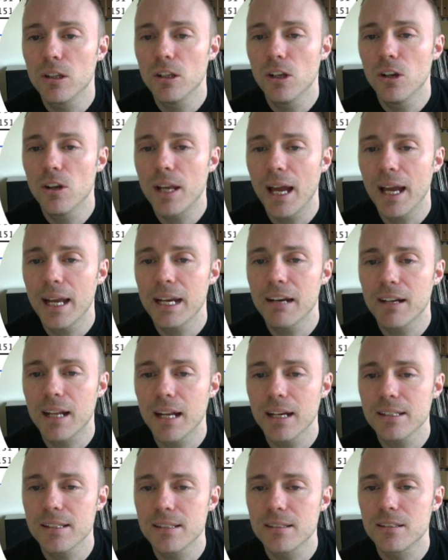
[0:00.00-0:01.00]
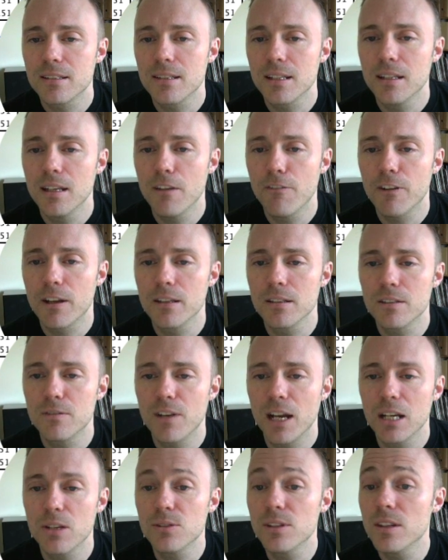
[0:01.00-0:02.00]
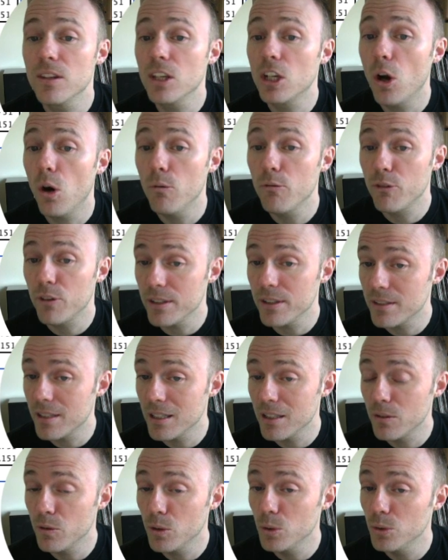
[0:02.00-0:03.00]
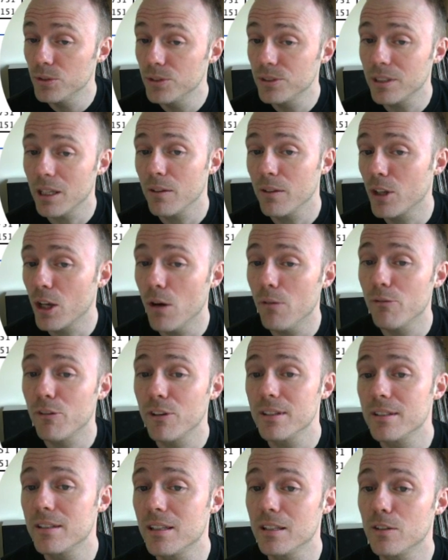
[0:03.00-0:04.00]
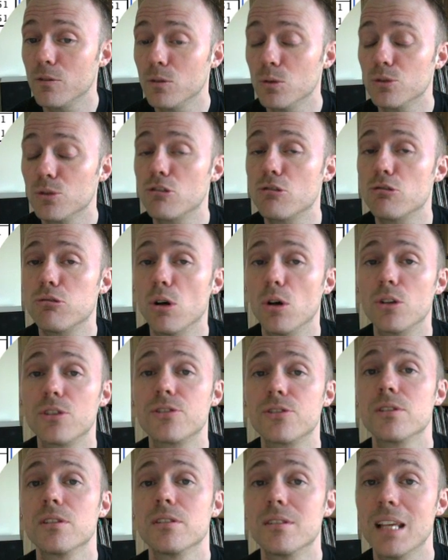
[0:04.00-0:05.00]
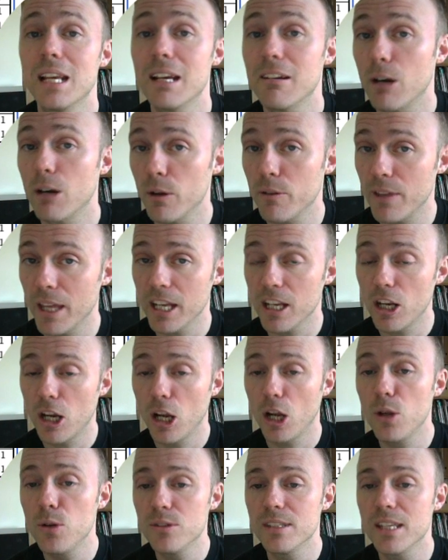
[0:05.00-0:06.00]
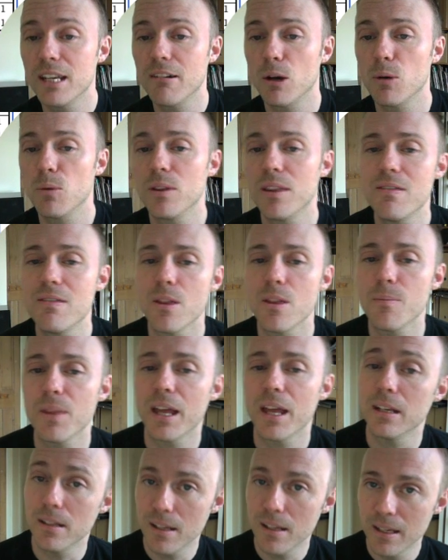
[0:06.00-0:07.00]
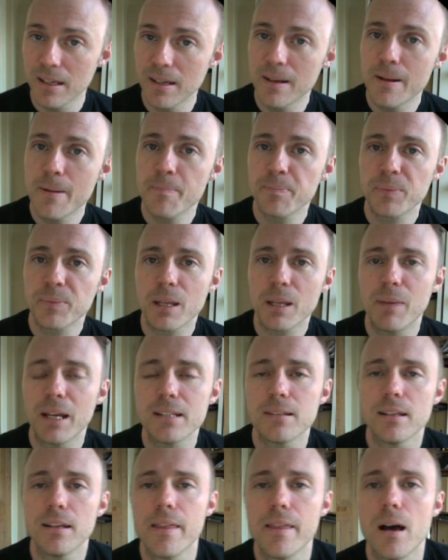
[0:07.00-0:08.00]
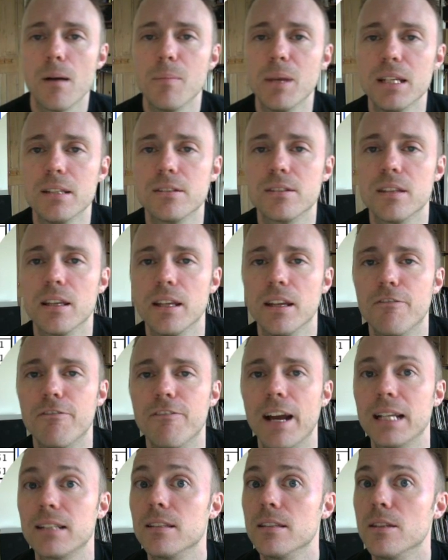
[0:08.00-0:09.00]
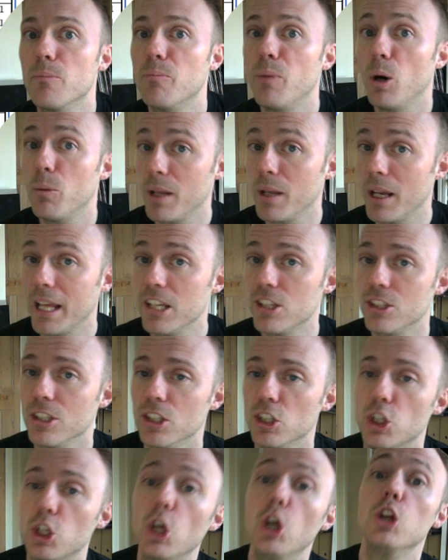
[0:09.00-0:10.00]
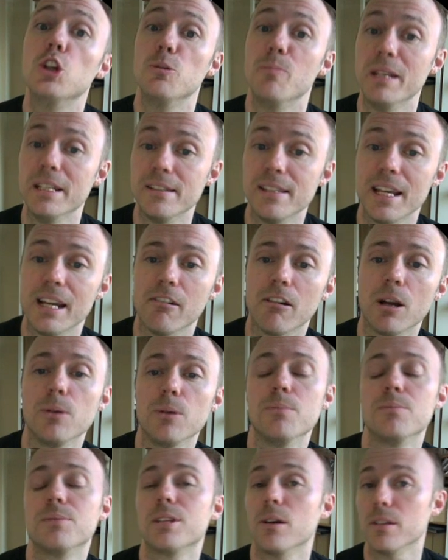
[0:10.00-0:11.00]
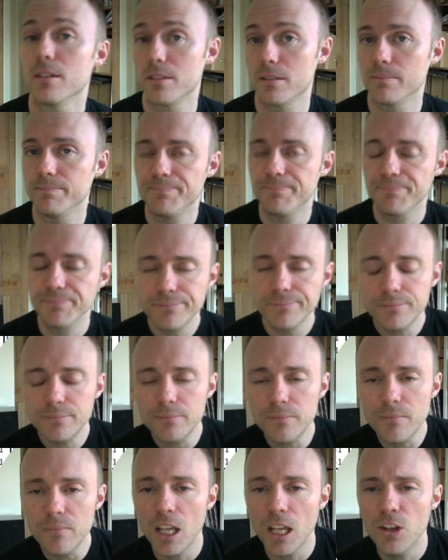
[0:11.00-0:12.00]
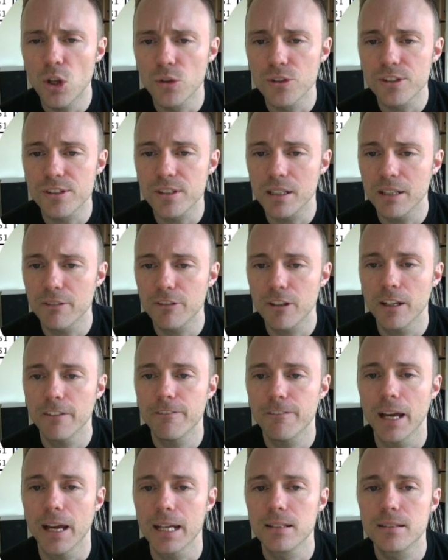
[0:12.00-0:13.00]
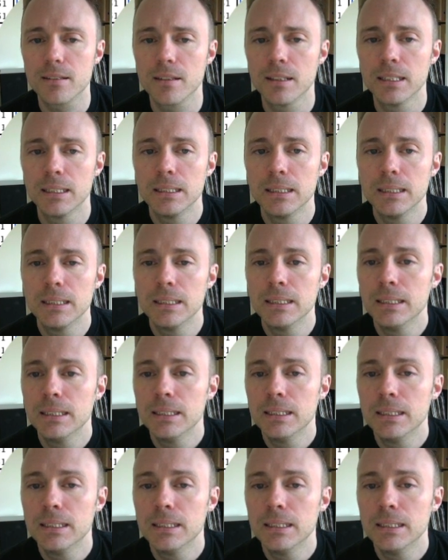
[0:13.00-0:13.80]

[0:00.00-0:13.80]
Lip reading: So what we can look at here again is significance values and the confidence intervals. So if the confidence intervals cross 0, if they include 0 within them, then basically that means the effect in the population could be 0. So it's non-significant effect.